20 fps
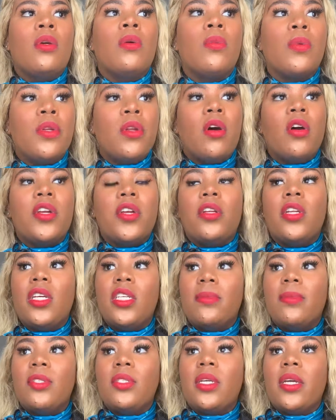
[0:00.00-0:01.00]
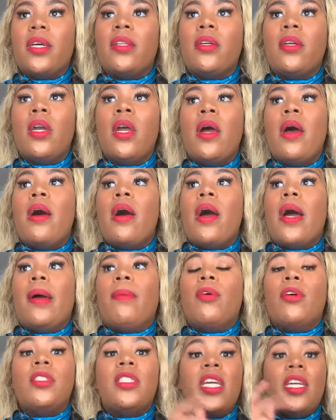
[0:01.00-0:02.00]
when all your days much together.
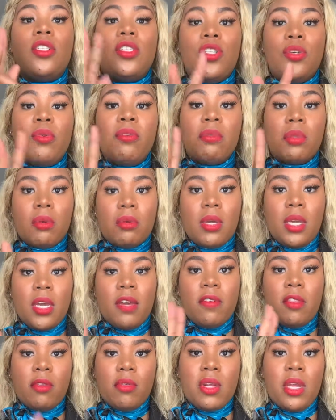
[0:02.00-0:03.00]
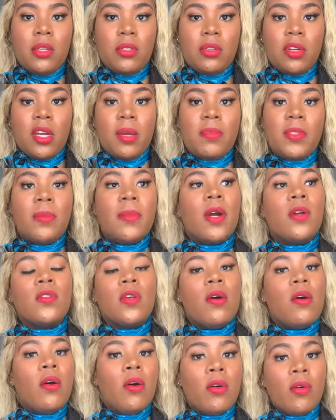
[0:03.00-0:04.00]
I'm on day 2 of 3 of a 3-day trip. Tomorrow's
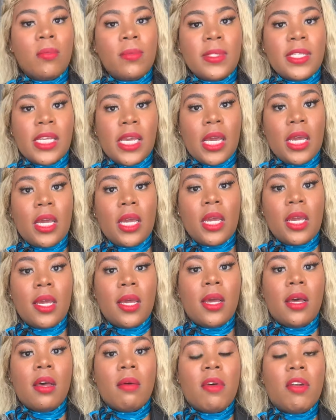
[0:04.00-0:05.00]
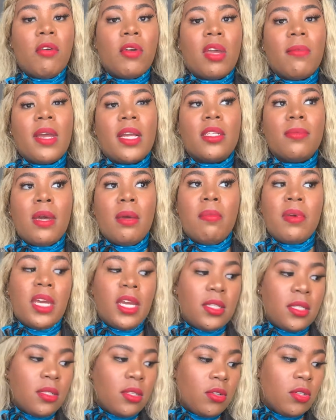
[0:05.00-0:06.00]
go home day. I don't get back to my
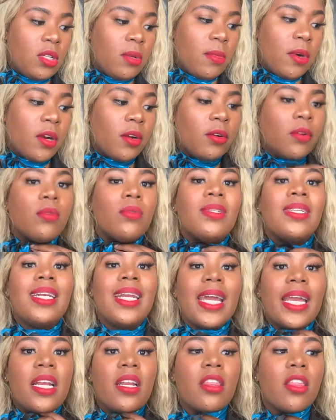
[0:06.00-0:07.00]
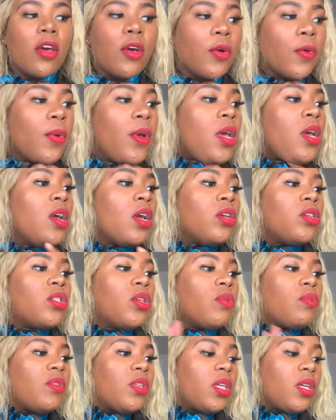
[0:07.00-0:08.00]
base until tomorrow night though.
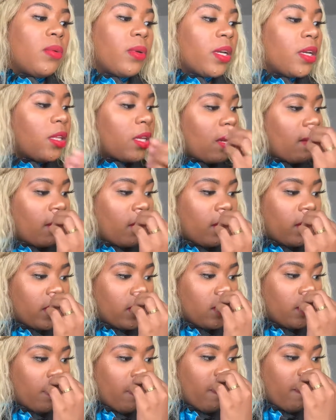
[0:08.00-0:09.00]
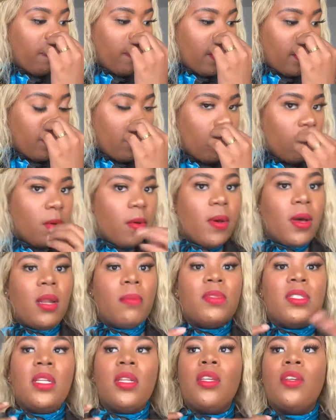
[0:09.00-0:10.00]
So really quickly, I'm going to film while
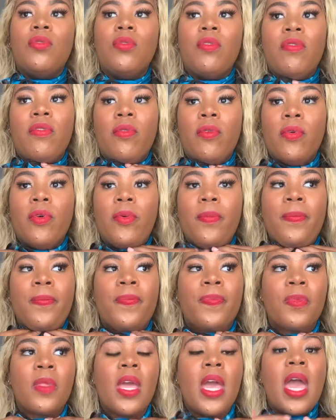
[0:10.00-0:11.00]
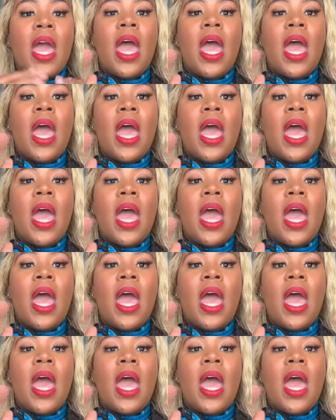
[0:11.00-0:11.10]
I'm still in uniform.